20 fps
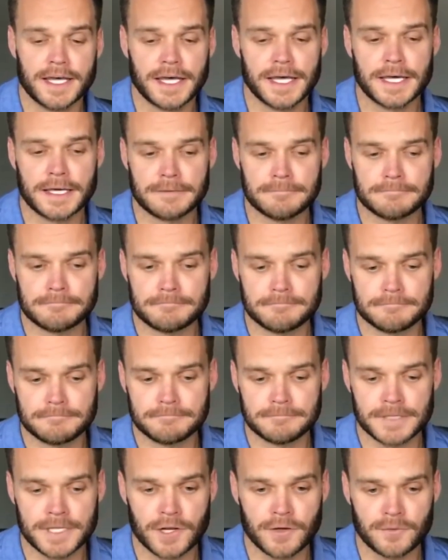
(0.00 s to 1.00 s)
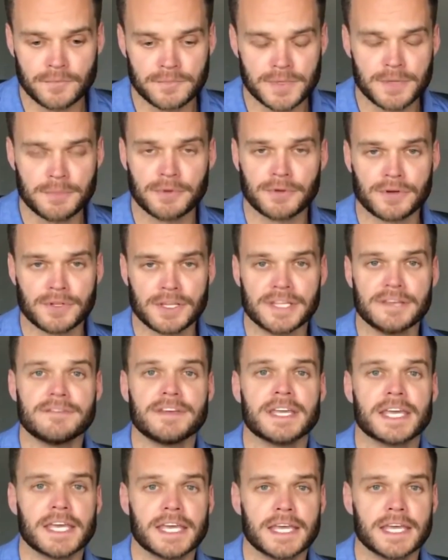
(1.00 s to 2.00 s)
um, you know people are
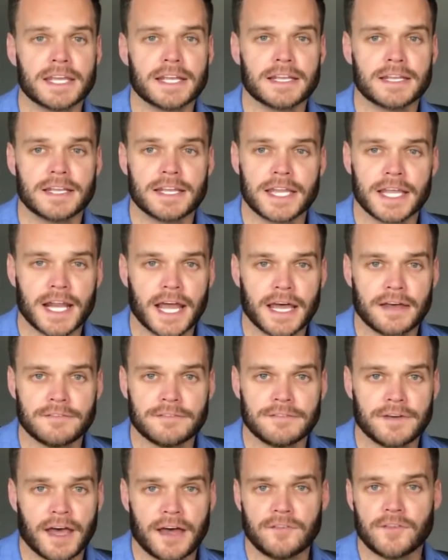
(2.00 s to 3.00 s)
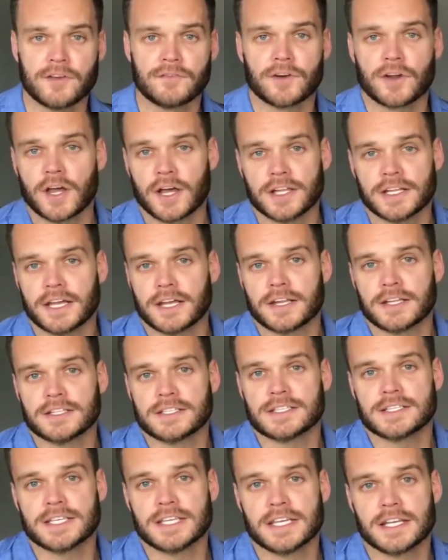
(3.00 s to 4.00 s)
living in that I've I've never gone down
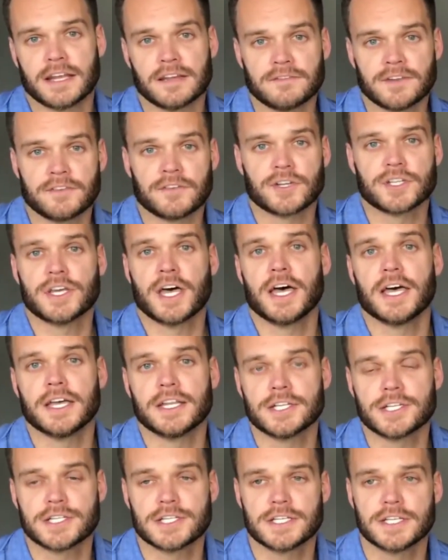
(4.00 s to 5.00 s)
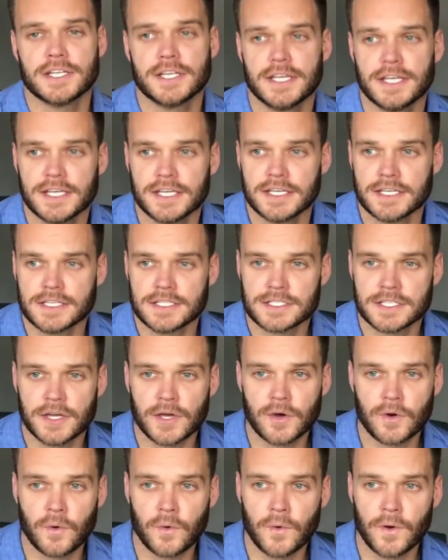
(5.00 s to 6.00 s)
and seen. I've never touched.
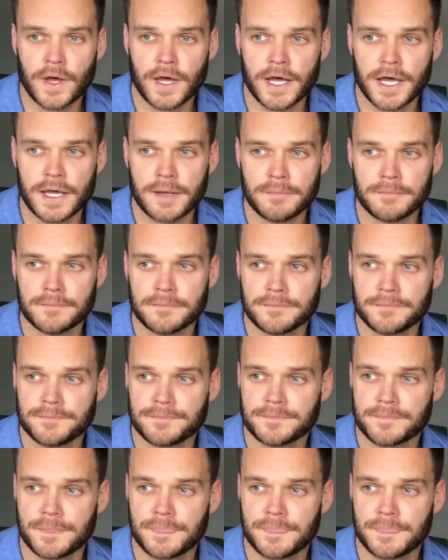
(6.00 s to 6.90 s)
So um,